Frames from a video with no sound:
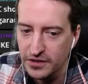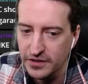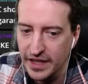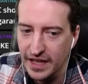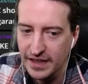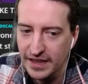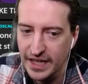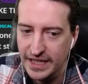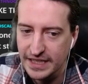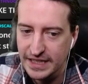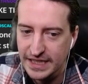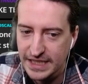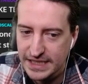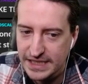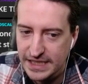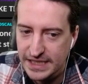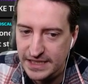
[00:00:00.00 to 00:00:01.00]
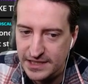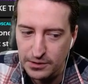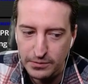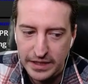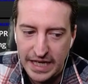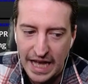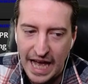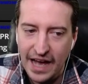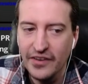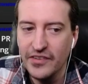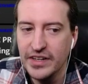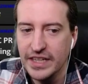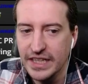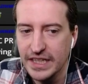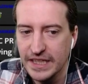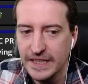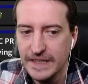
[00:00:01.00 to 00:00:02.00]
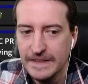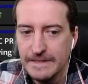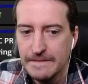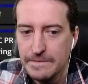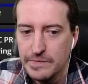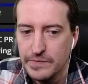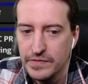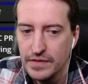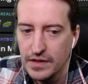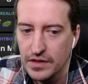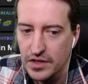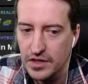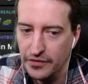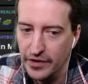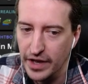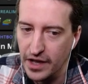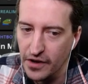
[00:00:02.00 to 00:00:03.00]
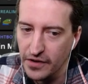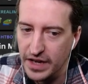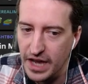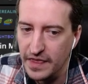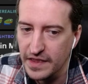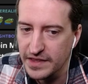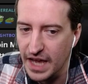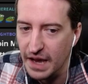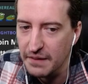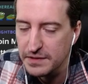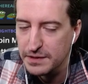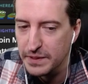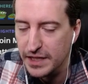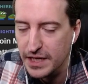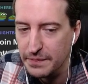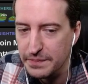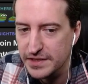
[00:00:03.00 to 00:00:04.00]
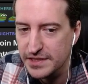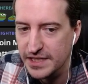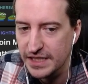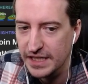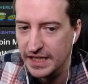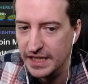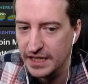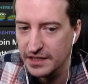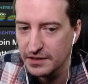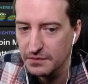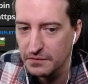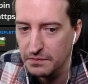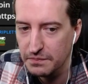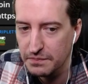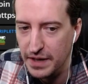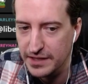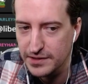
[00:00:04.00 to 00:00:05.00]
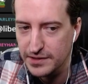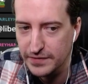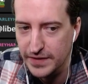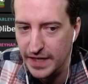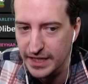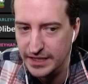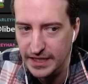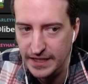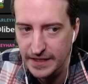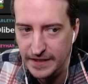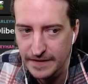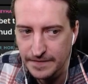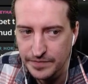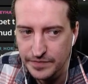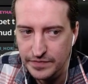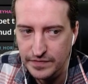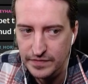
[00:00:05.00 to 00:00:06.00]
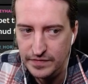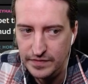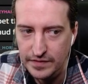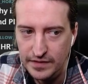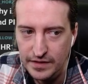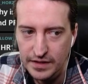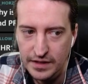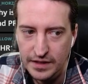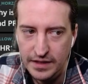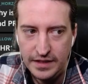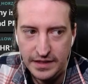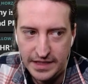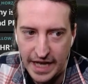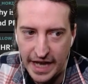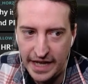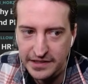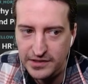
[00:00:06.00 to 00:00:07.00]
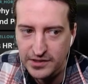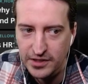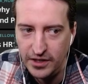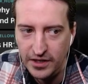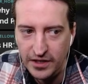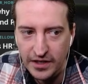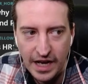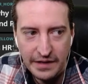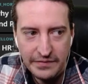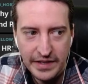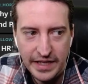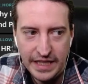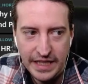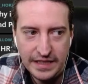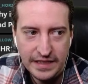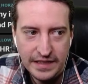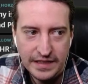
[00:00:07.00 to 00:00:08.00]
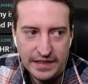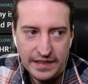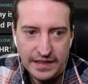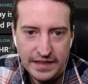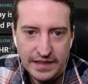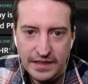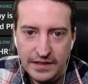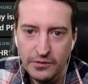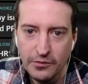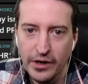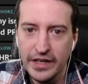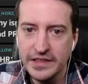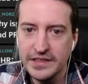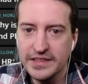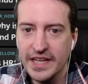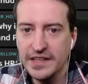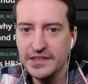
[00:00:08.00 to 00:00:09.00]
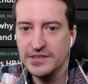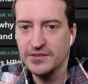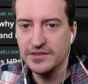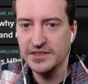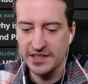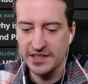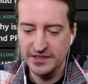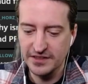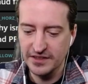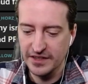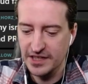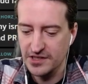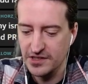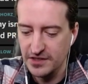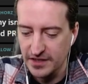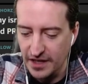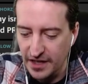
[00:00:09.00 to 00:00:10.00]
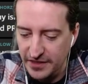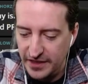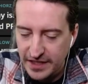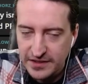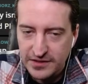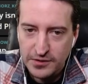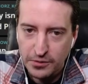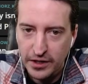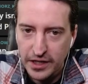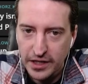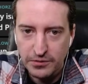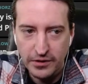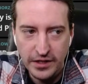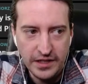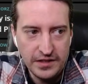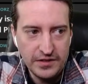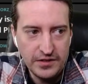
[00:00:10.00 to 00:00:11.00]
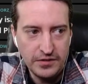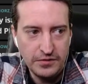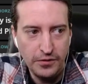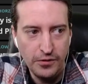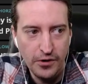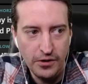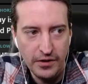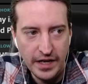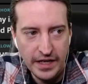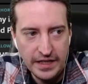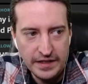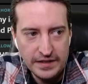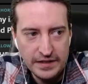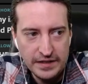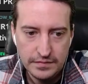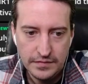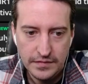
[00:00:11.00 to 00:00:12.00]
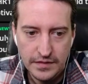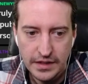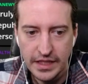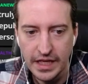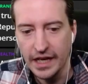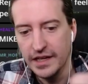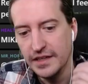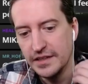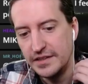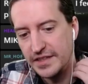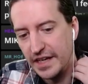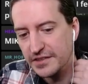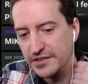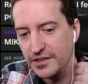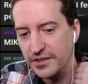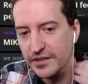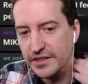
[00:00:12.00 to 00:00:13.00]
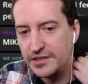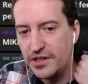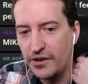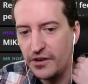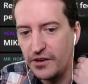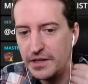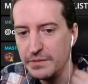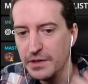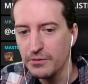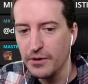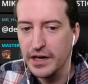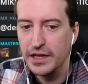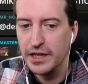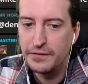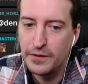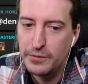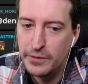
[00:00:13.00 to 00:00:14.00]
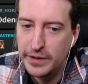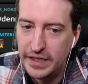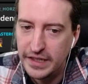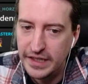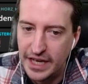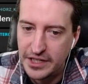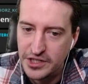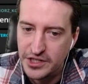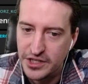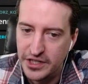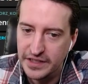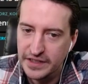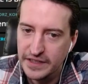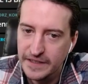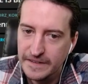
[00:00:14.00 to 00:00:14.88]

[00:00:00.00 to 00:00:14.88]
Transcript: that, like, this is the reality of, like, okay, the Dems pick up a seat in Pennsylvania. Tester, I mean, when is Tester's election? I think it's 2024, right? Yeah. Tester is going to be running for re-election